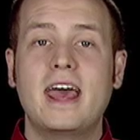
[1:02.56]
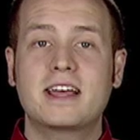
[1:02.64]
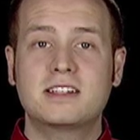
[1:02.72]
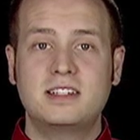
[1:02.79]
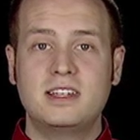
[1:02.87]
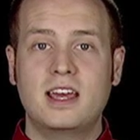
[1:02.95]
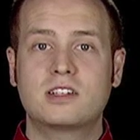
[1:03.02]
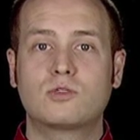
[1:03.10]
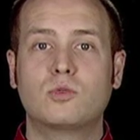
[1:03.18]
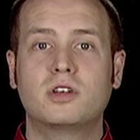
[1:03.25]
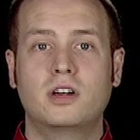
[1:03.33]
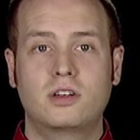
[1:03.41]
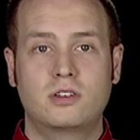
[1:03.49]

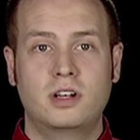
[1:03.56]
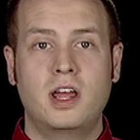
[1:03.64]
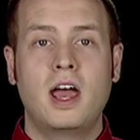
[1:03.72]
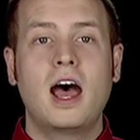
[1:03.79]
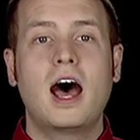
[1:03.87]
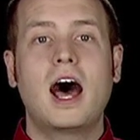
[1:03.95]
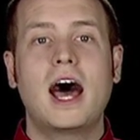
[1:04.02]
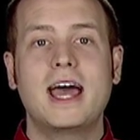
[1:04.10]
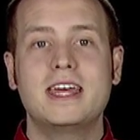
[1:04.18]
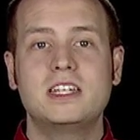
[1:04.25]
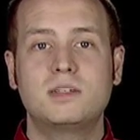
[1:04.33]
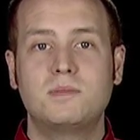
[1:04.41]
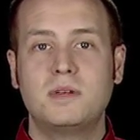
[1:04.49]
XDS100
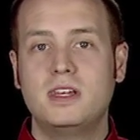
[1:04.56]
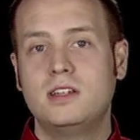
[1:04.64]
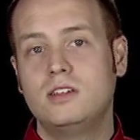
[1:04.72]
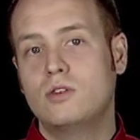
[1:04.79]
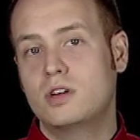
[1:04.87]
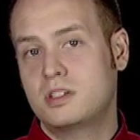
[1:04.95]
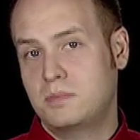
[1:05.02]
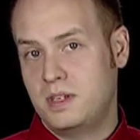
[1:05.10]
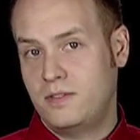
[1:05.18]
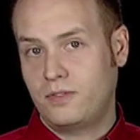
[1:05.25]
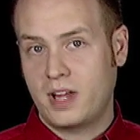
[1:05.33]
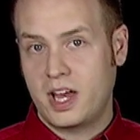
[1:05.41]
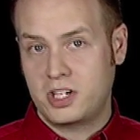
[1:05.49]
high-speed USB
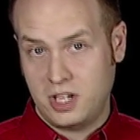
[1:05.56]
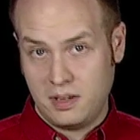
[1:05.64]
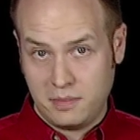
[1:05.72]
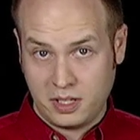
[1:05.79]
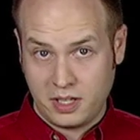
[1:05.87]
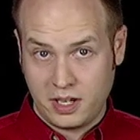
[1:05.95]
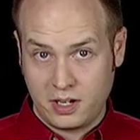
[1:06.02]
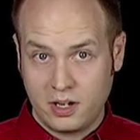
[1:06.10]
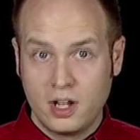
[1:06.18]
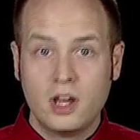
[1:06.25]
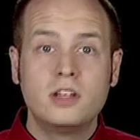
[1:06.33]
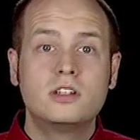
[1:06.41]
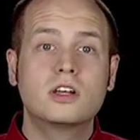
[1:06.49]
flash emulator
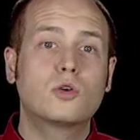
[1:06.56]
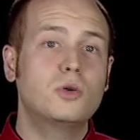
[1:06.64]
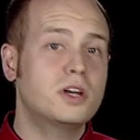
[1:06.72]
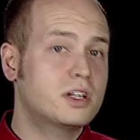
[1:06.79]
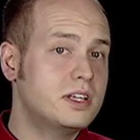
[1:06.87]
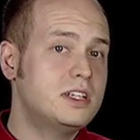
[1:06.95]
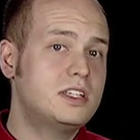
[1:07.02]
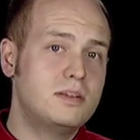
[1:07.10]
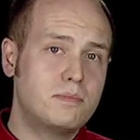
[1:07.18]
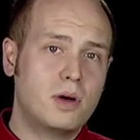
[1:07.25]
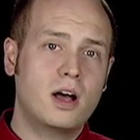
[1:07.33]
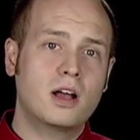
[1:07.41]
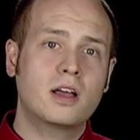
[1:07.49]
to quickly
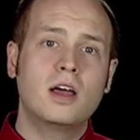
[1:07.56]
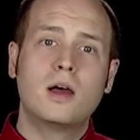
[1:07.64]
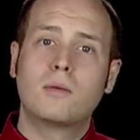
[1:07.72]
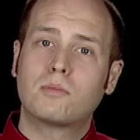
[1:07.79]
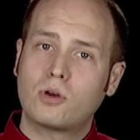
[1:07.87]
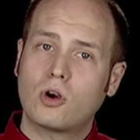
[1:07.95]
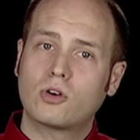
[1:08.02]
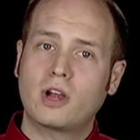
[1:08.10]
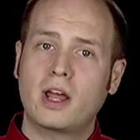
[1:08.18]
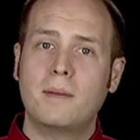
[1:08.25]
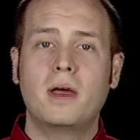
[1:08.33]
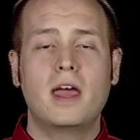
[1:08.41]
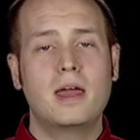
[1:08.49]
debug,
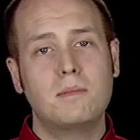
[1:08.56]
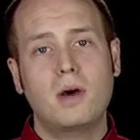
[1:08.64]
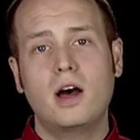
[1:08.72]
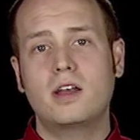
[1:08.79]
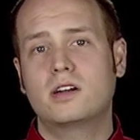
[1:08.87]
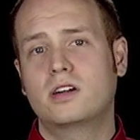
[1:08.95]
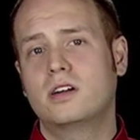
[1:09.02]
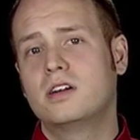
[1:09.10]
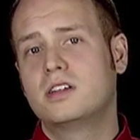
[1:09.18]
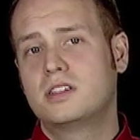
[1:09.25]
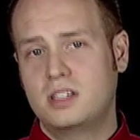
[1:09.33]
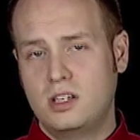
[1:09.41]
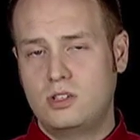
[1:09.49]
program, and monitor
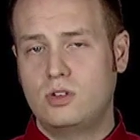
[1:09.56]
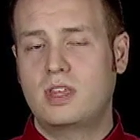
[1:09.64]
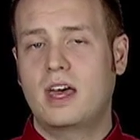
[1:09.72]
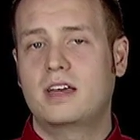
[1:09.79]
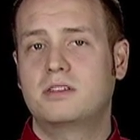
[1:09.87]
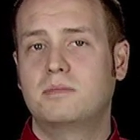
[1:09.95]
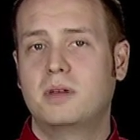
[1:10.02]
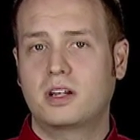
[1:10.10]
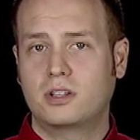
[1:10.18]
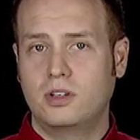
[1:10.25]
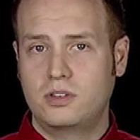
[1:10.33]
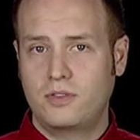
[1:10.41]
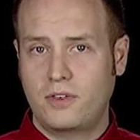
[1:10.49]
C2000
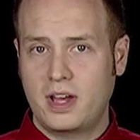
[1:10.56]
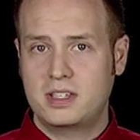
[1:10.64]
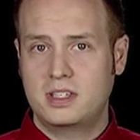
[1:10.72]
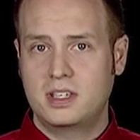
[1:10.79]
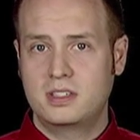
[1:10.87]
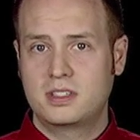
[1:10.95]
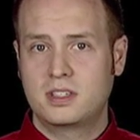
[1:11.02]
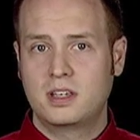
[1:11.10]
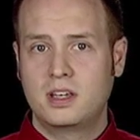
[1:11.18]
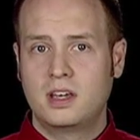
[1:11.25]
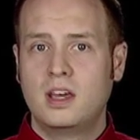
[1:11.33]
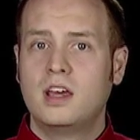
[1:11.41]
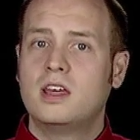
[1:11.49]
Piccolo devices.
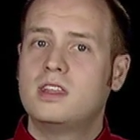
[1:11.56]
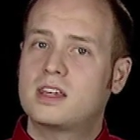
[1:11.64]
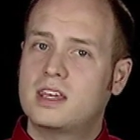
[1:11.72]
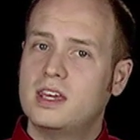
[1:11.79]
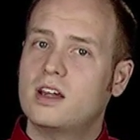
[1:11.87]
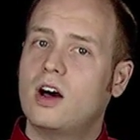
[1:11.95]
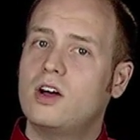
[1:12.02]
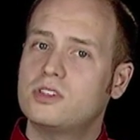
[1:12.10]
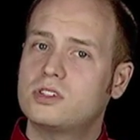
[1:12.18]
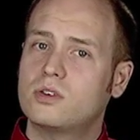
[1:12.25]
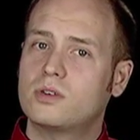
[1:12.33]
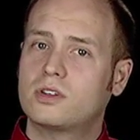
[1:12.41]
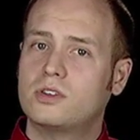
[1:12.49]
The kit
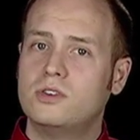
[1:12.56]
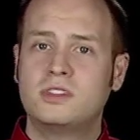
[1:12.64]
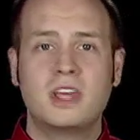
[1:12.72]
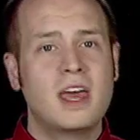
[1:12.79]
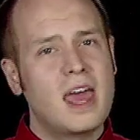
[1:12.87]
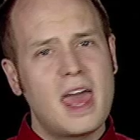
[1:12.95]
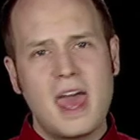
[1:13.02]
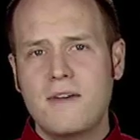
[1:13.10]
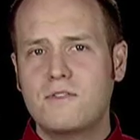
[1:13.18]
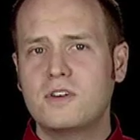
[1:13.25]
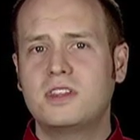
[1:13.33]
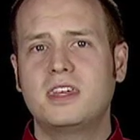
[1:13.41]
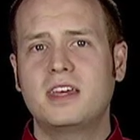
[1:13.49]
also includes
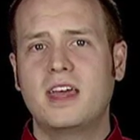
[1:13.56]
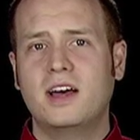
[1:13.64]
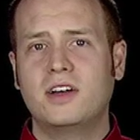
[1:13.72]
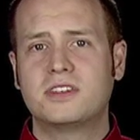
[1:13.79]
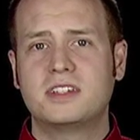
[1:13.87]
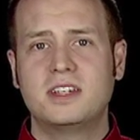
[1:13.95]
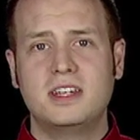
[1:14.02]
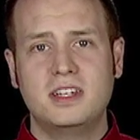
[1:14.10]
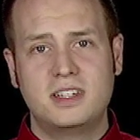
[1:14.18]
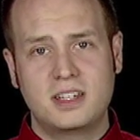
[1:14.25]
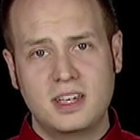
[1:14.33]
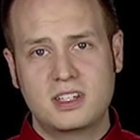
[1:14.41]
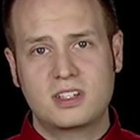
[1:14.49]
everything else needed
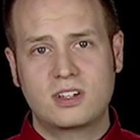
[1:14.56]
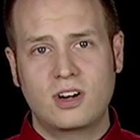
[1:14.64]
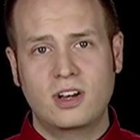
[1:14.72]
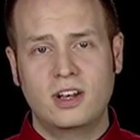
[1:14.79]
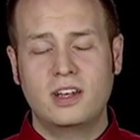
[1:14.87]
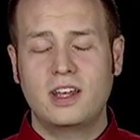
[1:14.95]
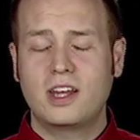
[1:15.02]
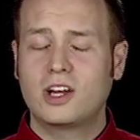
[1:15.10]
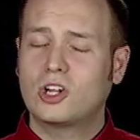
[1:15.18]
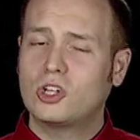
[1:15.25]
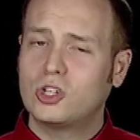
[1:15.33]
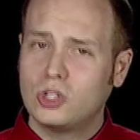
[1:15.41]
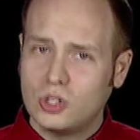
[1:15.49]
to get started,
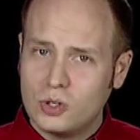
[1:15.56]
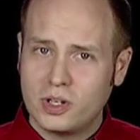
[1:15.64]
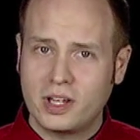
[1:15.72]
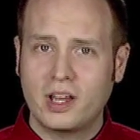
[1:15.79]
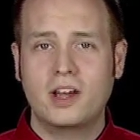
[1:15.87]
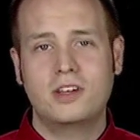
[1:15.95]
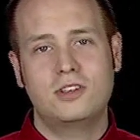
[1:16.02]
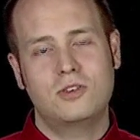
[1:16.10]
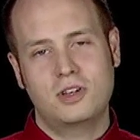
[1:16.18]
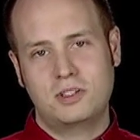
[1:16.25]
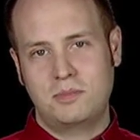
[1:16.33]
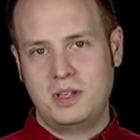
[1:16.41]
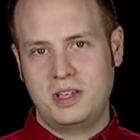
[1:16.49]
including a
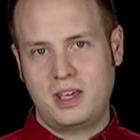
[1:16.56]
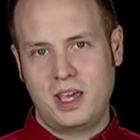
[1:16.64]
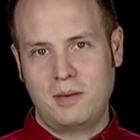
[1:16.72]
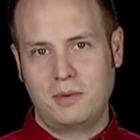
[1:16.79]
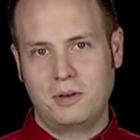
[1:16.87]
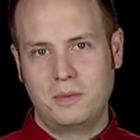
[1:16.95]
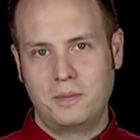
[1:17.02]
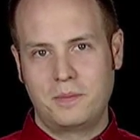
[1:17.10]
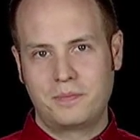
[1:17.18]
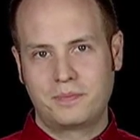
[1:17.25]
USB cable.